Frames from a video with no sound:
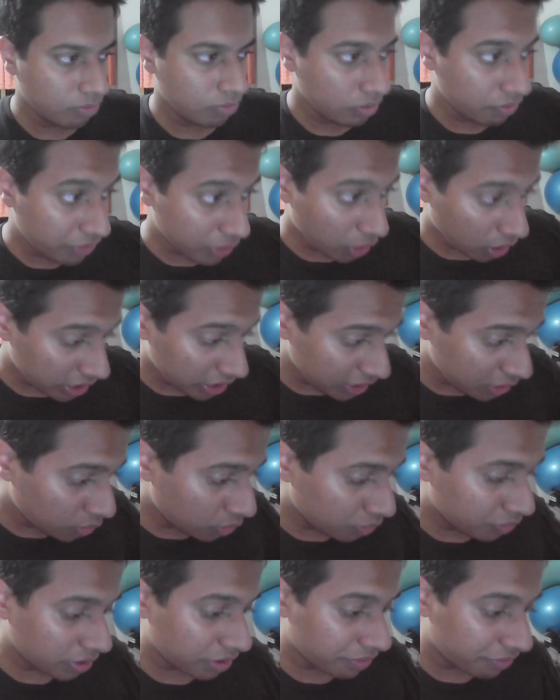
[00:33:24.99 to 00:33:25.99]
know
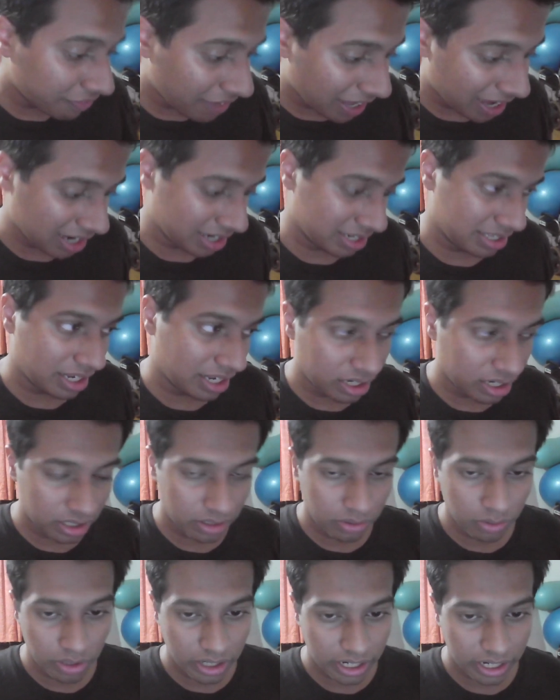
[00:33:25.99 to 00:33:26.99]
for a fact that
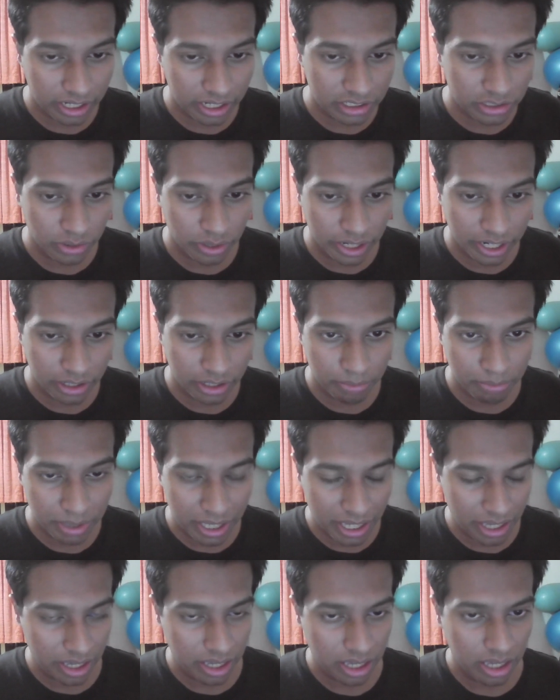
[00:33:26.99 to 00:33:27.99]
Ulrich is going to
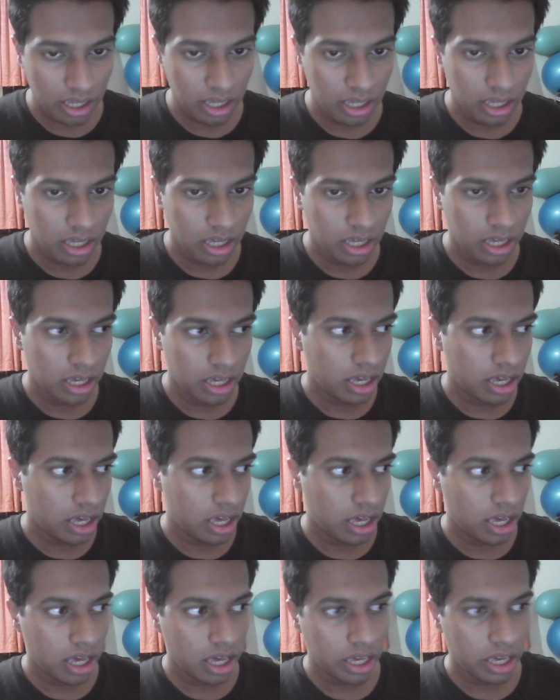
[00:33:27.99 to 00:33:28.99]
be
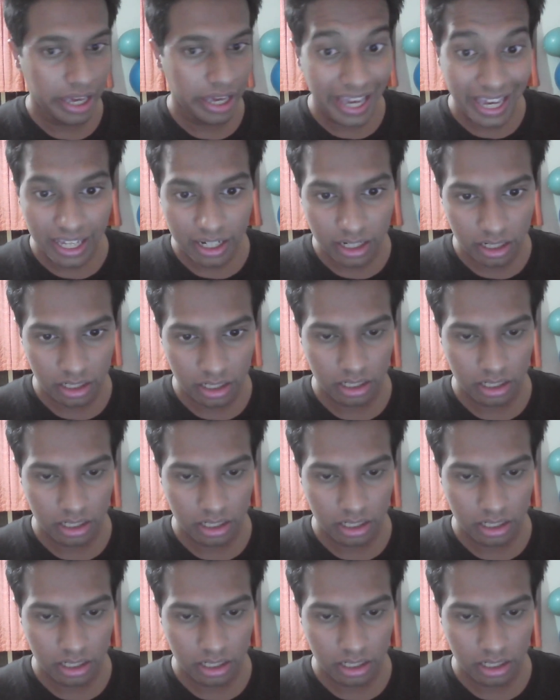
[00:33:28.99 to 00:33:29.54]
in